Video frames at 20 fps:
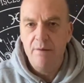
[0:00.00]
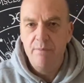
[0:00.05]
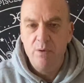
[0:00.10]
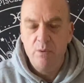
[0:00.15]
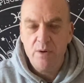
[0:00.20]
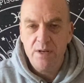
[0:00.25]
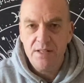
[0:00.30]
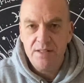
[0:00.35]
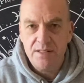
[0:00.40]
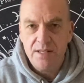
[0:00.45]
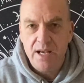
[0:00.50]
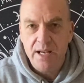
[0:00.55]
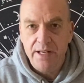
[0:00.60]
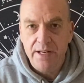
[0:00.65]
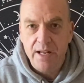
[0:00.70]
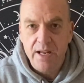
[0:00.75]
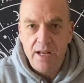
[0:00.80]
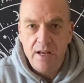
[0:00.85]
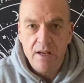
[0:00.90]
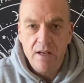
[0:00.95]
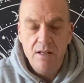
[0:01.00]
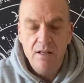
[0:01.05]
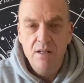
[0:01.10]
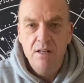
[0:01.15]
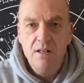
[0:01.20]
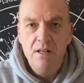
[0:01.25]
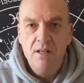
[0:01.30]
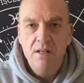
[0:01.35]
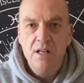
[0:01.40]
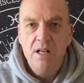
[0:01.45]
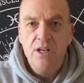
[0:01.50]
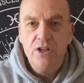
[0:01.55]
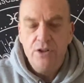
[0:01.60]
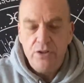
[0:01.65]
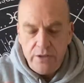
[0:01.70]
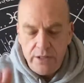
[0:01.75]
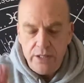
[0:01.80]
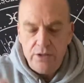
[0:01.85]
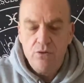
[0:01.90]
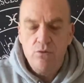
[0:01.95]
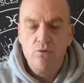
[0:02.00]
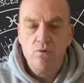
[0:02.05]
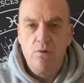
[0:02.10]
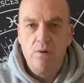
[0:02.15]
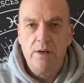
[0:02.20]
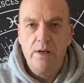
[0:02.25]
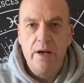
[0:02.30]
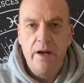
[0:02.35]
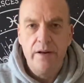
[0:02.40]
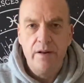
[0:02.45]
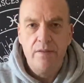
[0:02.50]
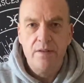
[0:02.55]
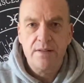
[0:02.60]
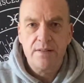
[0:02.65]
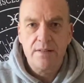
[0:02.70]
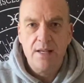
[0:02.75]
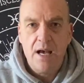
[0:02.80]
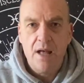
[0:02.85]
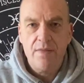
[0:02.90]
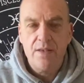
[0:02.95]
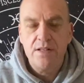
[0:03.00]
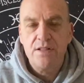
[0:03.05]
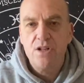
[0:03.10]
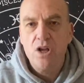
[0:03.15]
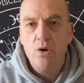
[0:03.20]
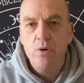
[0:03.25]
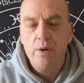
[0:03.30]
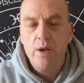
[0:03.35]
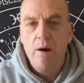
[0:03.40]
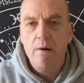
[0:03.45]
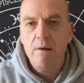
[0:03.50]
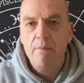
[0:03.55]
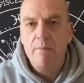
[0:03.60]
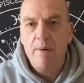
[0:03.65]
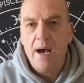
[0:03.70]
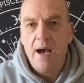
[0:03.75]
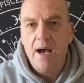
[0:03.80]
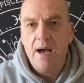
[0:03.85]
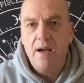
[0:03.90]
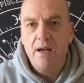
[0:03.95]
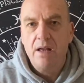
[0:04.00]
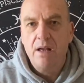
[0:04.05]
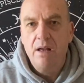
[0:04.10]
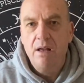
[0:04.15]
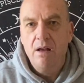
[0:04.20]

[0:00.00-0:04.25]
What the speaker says: But what it's saying here, you need to draw a line in the sand. There's no going back.